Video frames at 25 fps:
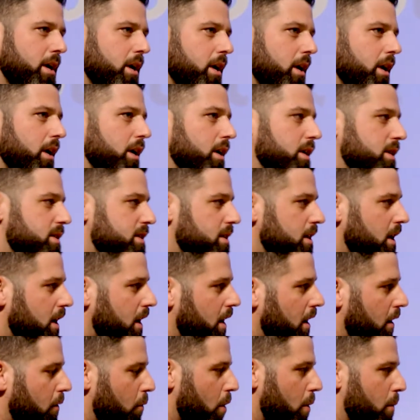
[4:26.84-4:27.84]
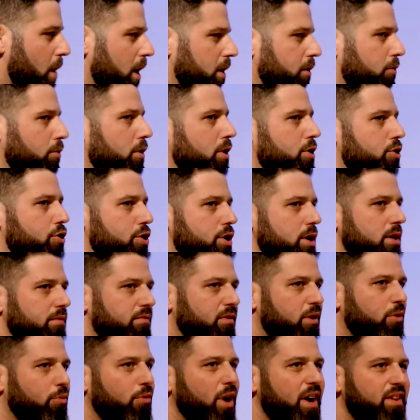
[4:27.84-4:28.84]
is we want to
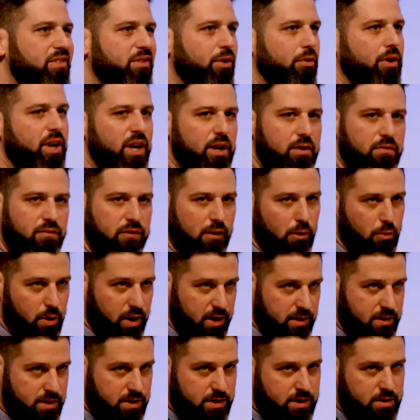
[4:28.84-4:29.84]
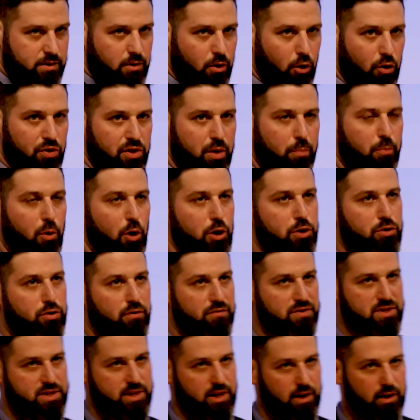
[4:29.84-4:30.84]
achieve greater influence on the point
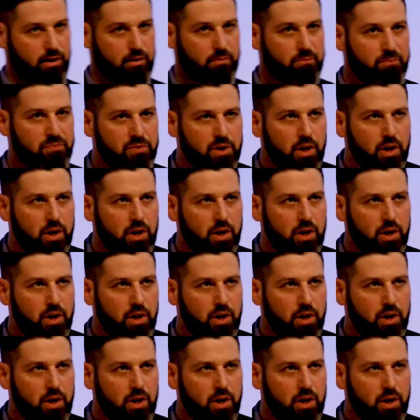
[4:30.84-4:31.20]
of sale.